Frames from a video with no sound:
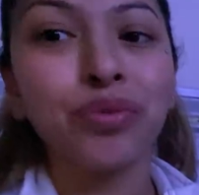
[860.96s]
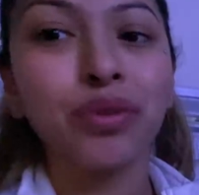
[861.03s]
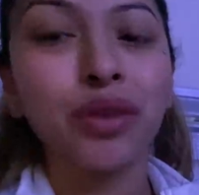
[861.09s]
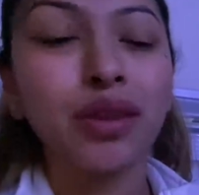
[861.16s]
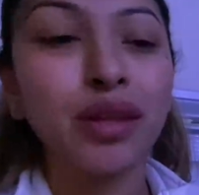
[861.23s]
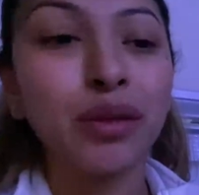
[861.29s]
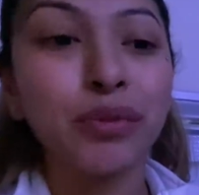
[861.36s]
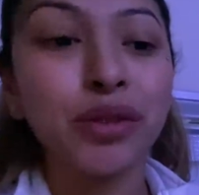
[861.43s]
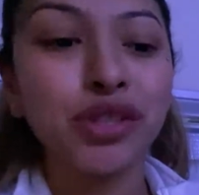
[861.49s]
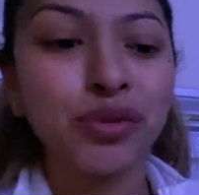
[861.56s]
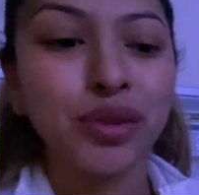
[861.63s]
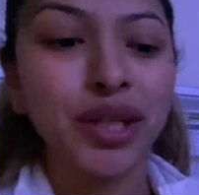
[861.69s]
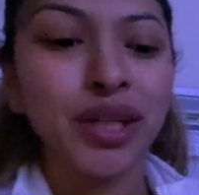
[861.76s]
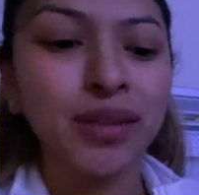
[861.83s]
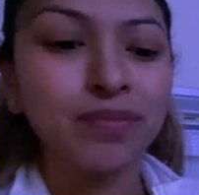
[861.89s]
the
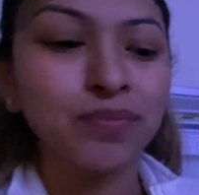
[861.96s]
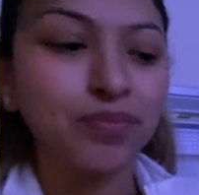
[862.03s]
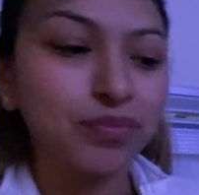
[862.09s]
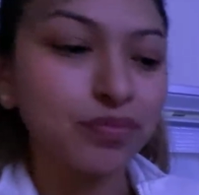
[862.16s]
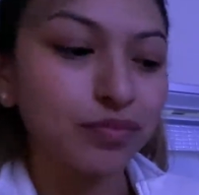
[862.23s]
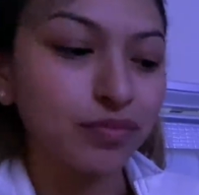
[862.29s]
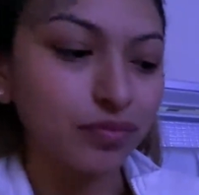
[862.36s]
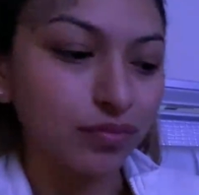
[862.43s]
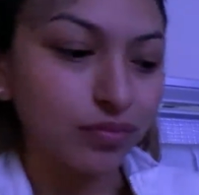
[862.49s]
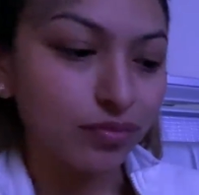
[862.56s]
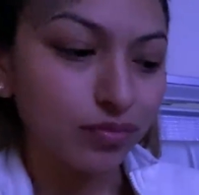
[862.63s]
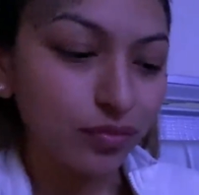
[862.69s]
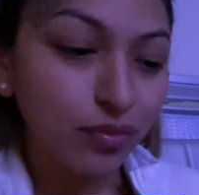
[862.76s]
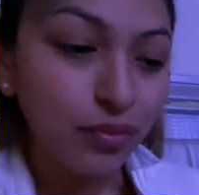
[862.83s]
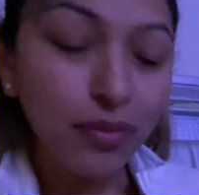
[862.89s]
retreat
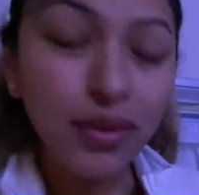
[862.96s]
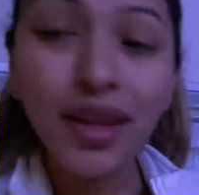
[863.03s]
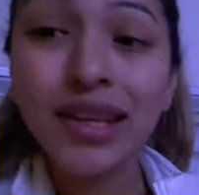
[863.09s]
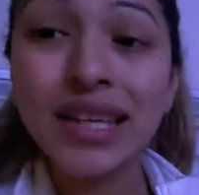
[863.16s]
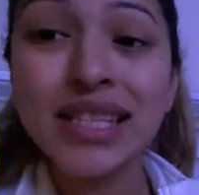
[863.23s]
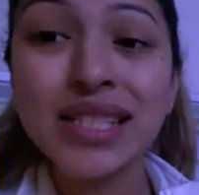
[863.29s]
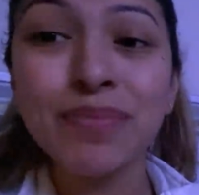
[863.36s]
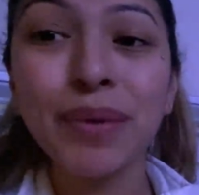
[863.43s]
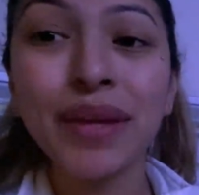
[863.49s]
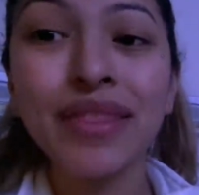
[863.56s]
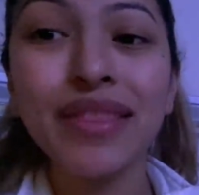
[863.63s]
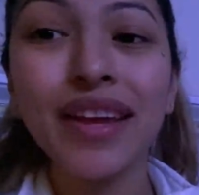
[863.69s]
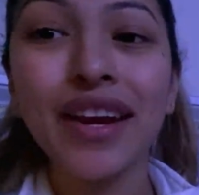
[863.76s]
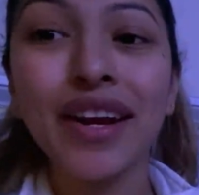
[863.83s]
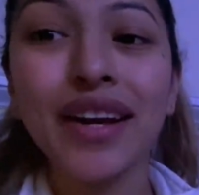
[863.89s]
He's
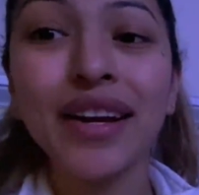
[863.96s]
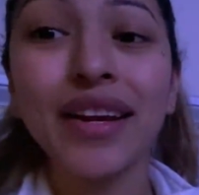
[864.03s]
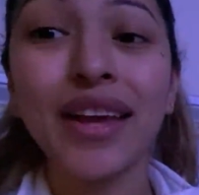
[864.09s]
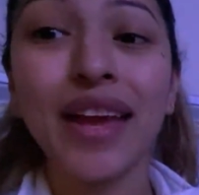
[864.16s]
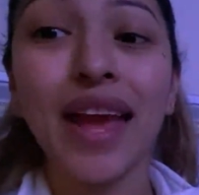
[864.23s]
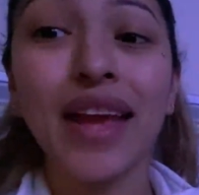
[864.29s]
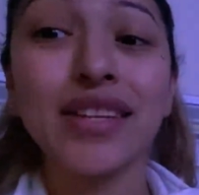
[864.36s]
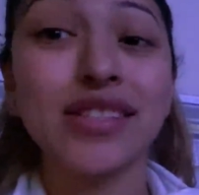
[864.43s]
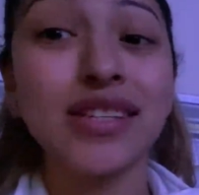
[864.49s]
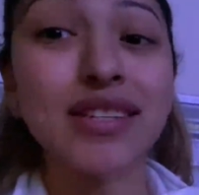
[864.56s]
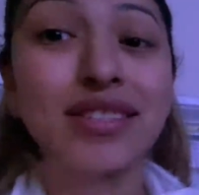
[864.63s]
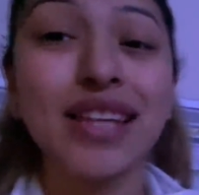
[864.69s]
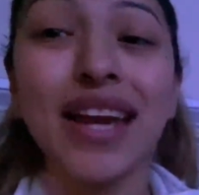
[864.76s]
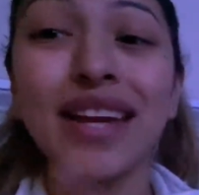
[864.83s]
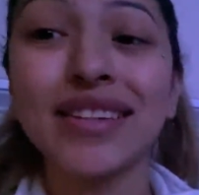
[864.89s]
been there. He
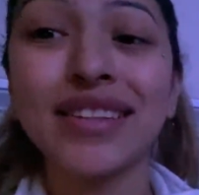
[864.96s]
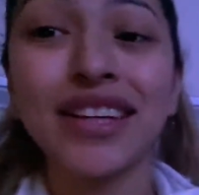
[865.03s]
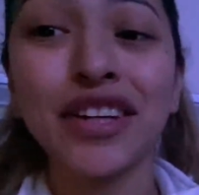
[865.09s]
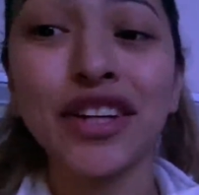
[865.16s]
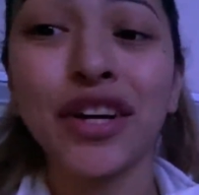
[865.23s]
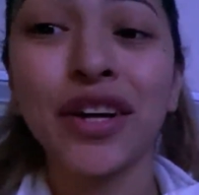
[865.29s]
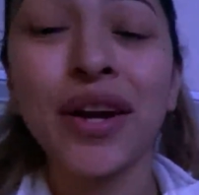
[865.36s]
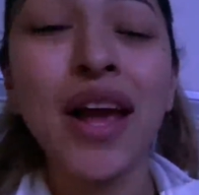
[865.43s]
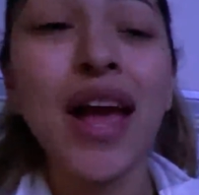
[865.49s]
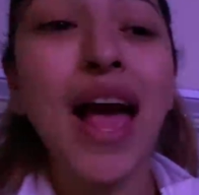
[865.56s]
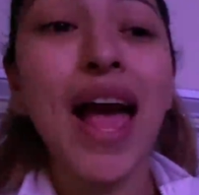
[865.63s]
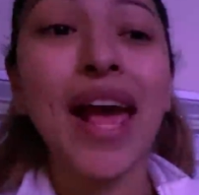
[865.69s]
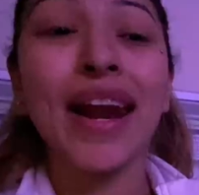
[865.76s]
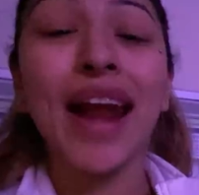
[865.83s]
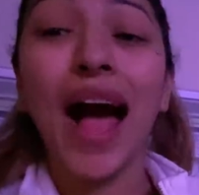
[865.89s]
just ate dinner.
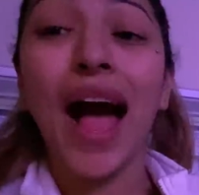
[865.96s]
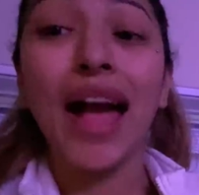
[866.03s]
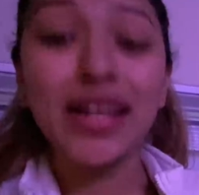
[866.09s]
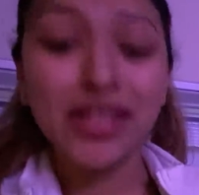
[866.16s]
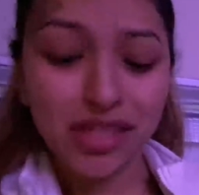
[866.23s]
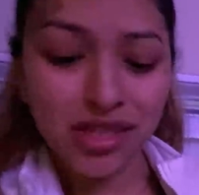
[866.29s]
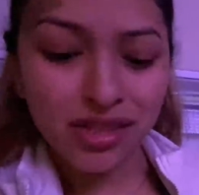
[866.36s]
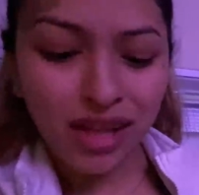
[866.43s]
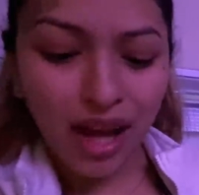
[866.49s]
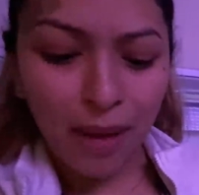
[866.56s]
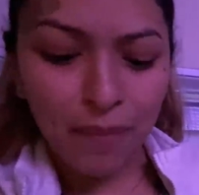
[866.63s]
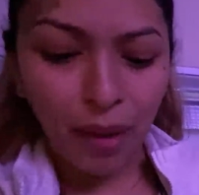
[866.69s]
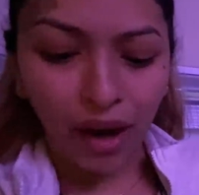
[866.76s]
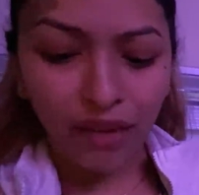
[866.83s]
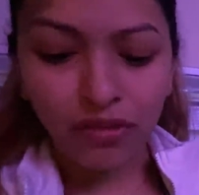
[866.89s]
And I just
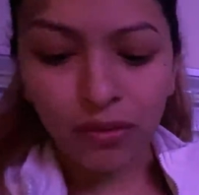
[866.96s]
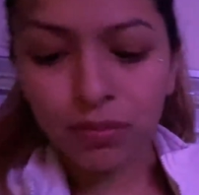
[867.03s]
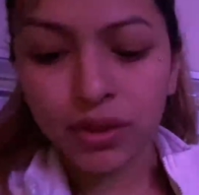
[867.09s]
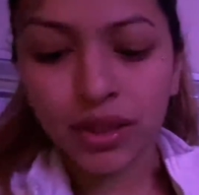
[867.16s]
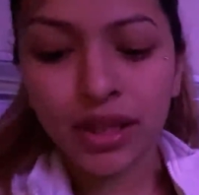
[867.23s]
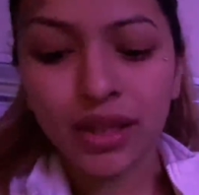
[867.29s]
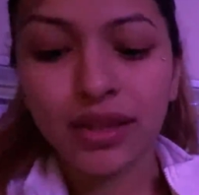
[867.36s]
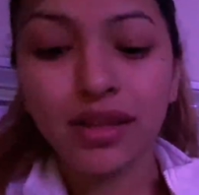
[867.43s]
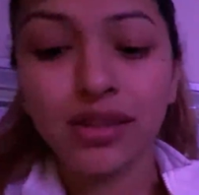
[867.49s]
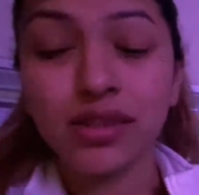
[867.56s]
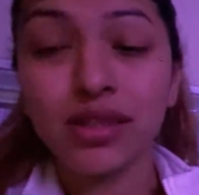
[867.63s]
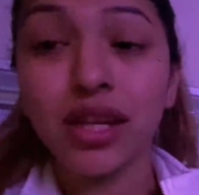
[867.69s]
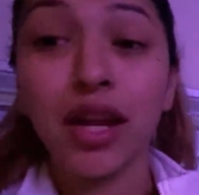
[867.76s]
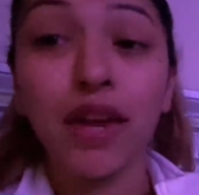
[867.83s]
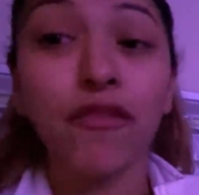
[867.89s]
got back from picking
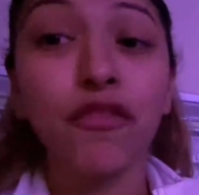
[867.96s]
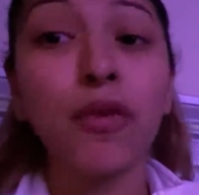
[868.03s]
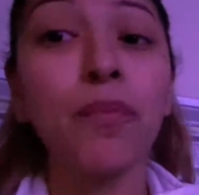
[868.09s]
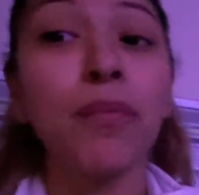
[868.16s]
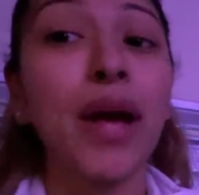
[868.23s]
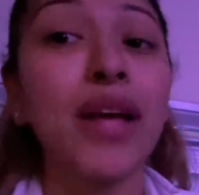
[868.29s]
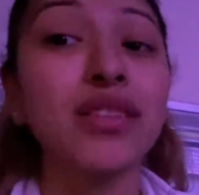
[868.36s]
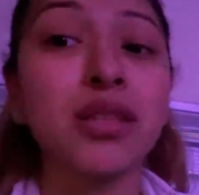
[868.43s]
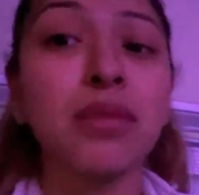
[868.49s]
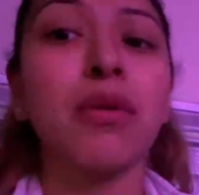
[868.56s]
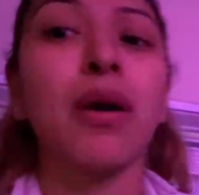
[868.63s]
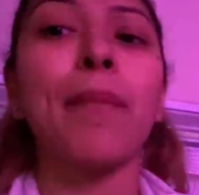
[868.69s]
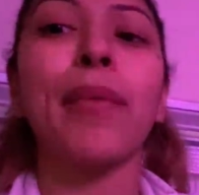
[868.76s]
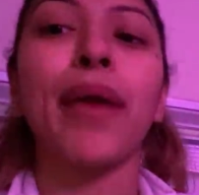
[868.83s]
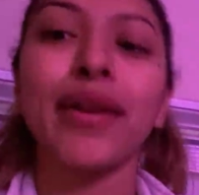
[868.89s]
Kingston up from
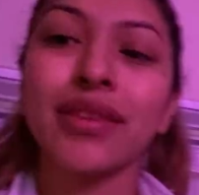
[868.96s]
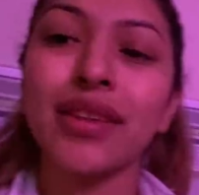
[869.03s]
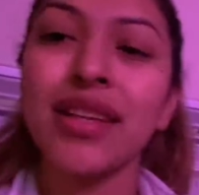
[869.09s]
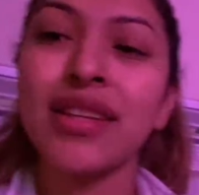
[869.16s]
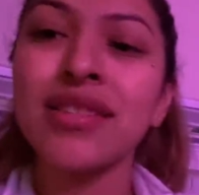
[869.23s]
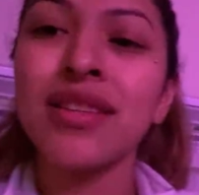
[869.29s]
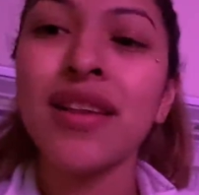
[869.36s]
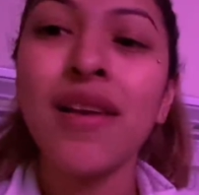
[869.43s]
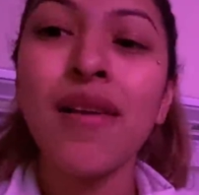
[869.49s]
basketball practice.